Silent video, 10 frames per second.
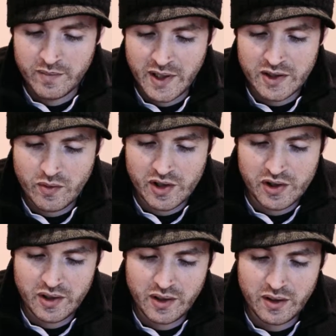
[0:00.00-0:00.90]
Next
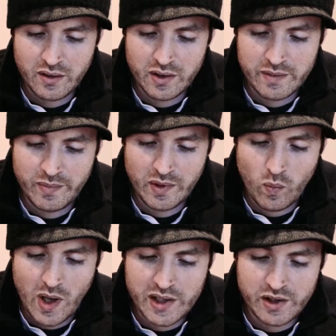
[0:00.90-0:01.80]
question here is,
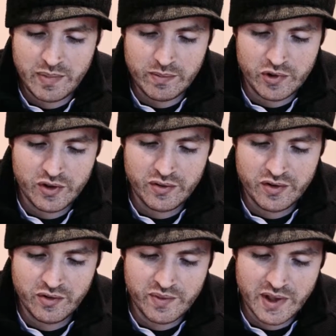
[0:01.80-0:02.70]
why should people choose
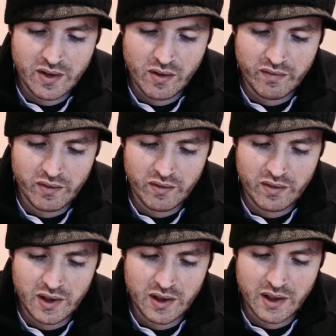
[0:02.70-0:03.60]
Doomsday over
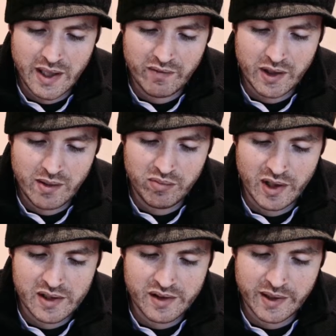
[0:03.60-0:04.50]
the everyday
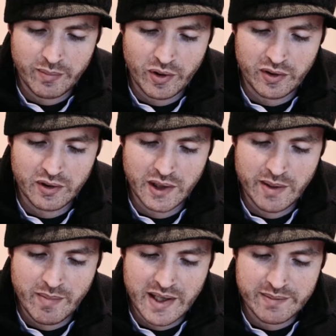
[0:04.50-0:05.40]
brands like Berkley
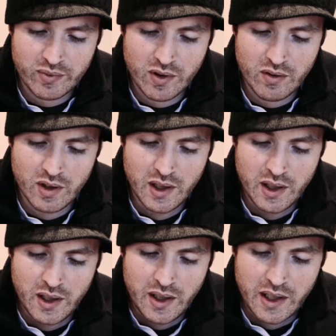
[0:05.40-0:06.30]
and Bass Pro,
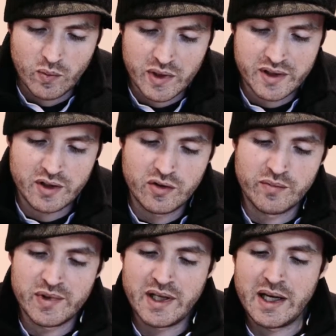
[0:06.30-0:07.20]
and what's the
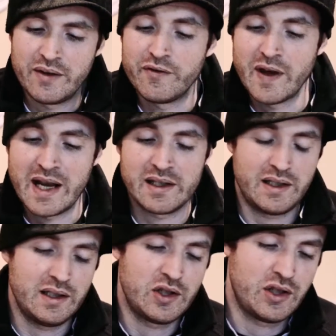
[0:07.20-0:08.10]
Doomsday
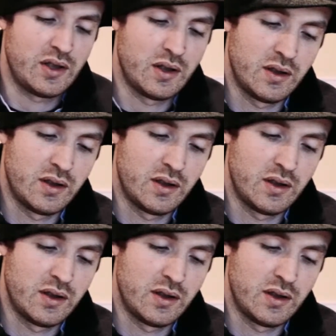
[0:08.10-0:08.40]
advantage?